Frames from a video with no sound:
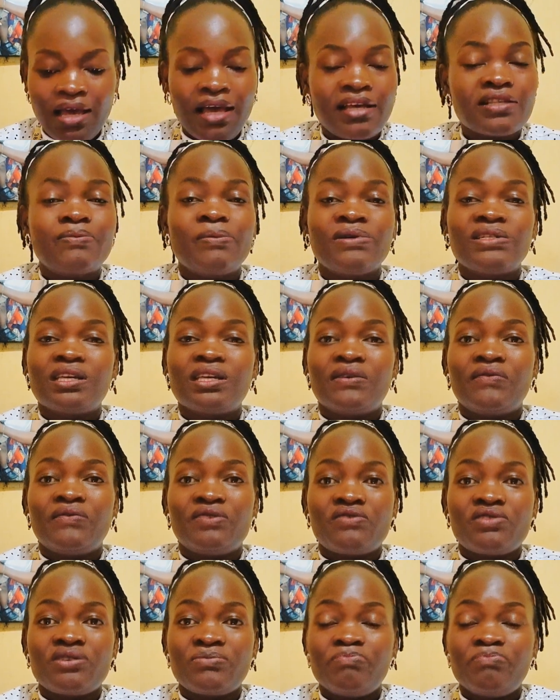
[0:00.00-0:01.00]
especially
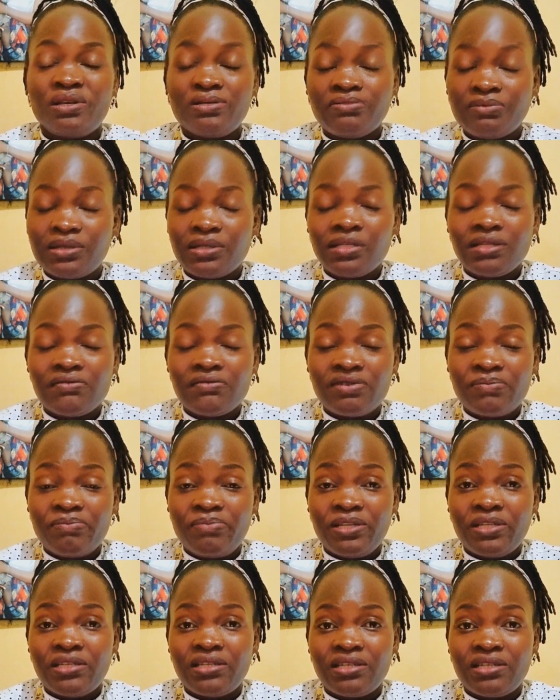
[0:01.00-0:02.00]
for
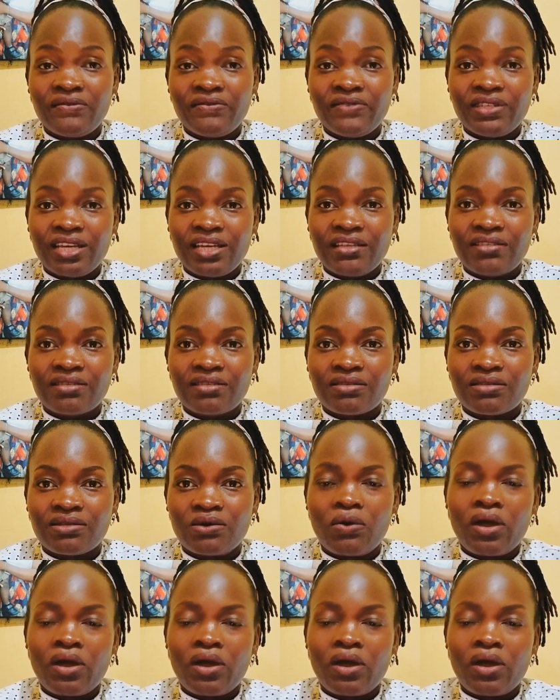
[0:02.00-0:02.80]
repetitive tasks.